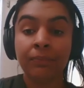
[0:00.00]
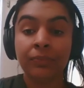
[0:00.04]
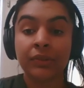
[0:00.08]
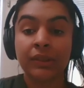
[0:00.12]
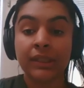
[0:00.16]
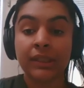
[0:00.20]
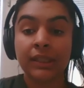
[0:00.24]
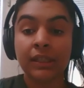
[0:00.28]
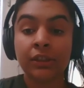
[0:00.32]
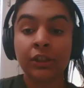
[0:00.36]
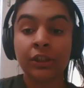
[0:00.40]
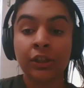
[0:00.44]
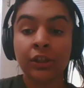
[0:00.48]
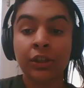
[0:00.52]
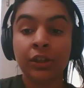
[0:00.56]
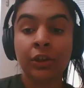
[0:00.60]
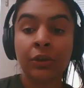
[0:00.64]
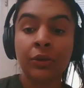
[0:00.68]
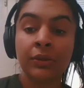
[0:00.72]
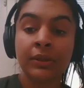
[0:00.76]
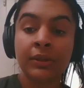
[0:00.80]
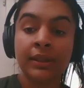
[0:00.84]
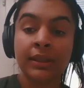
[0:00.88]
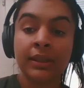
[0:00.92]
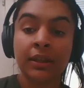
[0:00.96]
Did you
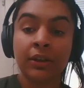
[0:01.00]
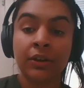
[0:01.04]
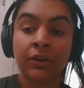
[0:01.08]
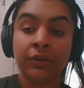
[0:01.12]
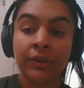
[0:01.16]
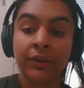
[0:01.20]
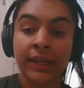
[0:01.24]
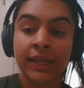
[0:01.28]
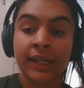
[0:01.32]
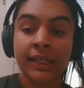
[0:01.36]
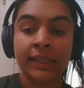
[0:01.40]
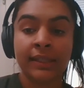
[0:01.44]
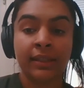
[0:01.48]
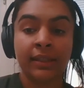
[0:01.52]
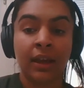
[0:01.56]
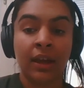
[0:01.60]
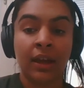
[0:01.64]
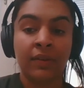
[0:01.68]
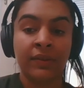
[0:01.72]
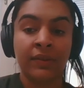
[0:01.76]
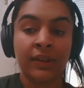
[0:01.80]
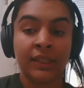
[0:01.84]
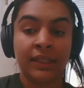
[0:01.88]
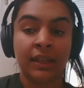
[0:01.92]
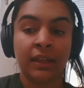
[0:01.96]
use the career
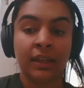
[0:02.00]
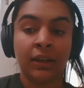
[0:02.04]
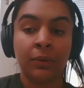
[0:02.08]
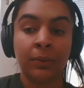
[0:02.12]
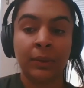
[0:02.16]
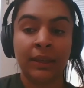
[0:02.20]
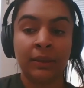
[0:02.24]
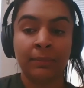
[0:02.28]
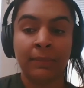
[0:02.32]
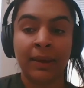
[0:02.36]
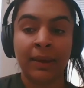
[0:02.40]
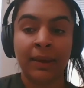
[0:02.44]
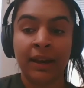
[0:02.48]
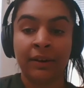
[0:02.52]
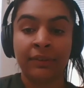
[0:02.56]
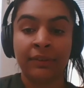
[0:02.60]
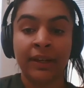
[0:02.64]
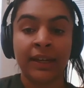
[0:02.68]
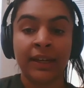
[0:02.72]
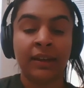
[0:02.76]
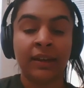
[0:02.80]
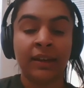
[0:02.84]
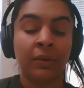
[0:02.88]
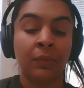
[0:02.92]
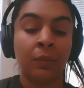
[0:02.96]
service at Queen
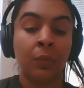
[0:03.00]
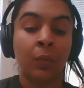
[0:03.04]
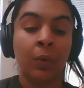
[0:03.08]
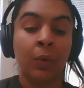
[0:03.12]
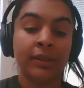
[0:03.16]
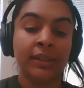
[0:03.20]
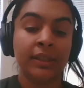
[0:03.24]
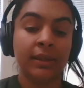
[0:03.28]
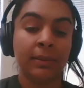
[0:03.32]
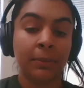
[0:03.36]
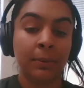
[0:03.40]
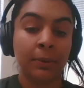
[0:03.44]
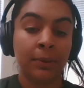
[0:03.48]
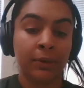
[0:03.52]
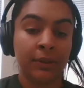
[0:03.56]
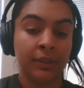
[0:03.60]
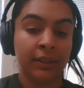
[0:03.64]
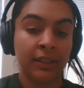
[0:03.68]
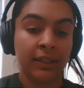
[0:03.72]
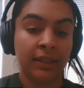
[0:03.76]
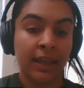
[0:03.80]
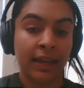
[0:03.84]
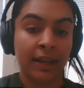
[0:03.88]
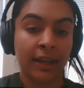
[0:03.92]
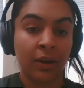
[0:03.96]
Mary, and what support
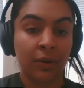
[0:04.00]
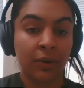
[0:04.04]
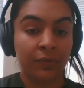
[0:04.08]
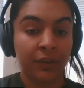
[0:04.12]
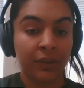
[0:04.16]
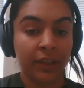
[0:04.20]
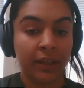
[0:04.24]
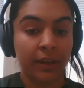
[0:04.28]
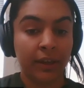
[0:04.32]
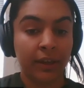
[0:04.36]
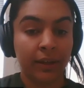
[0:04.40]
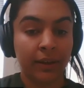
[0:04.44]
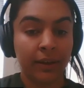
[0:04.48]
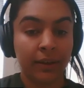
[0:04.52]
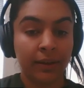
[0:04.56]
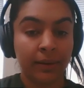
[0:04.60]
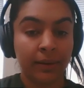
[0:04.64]
did they offer you?